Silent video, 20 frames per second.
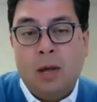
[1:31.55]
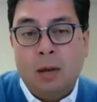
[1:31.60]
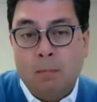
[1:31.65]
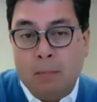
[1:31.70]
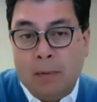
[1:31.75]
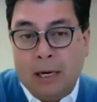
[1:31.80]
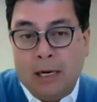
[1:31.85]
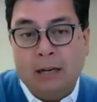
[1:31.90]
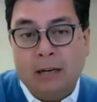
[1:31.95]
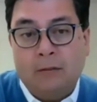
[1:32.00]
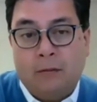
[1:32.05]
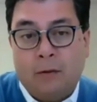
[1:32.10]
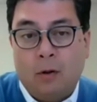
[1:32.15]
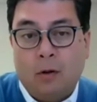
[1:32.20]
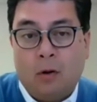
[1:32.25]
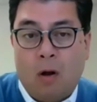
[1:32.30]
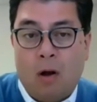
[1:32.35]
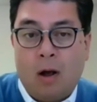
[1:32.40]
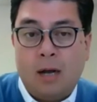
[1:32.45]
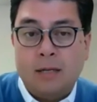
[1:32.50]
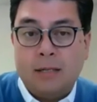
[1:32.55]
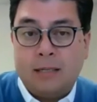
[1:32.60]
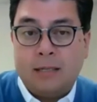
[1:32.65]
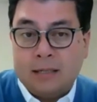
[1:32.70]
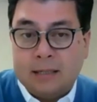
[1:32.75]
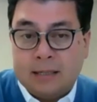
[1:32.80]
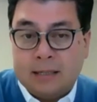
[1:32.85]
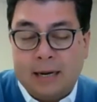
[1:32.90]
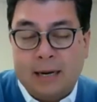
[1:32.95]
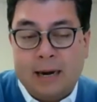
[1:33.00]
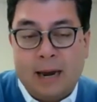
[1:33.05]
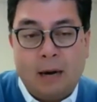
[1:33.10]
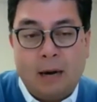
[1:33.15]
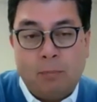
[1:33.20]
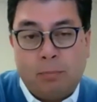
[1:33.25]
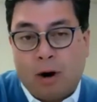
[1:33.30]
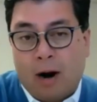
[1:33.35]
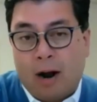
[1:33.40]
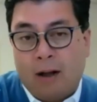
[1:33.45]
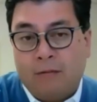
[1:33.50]
meaningful causes and
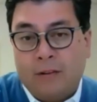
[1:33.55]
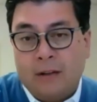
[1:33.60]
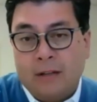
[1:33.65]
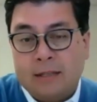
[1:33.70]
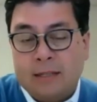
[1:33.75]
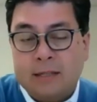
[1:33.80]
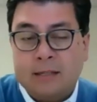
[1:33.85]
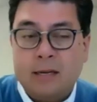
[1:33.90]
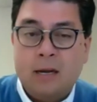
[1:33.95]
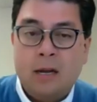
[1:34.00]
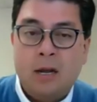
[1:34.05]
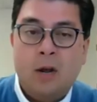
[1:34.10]
nonprofits.